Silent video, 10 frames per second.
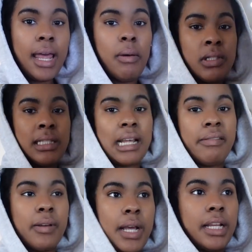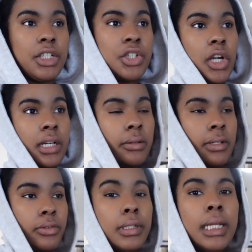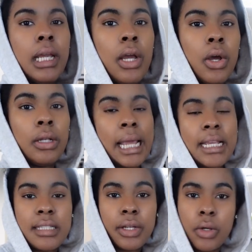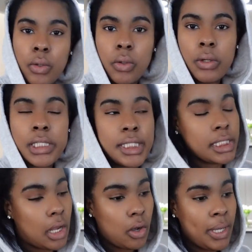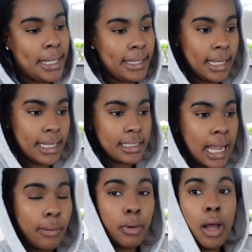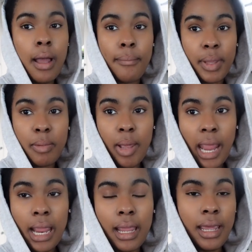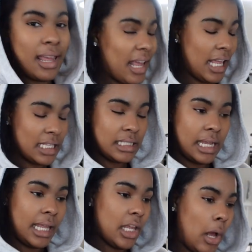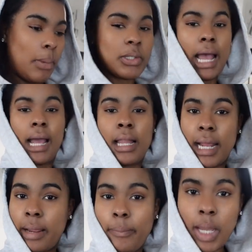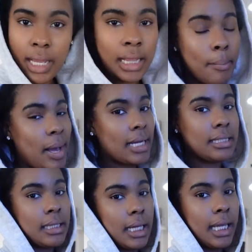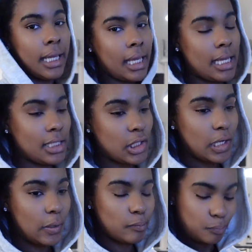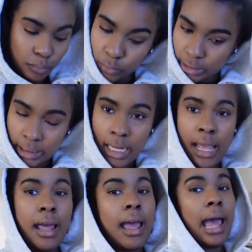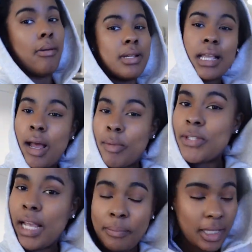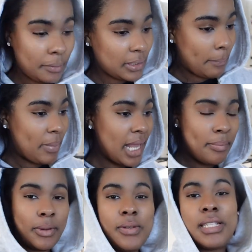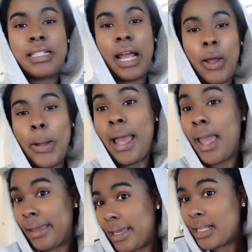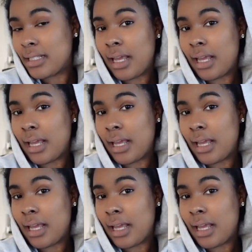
It was a lot of fun. The instructor was really nice and cool. So yes, I will be back. And he said he almost highlighted me in the boxing thing, because you know, I was almost up there with the people. So yes,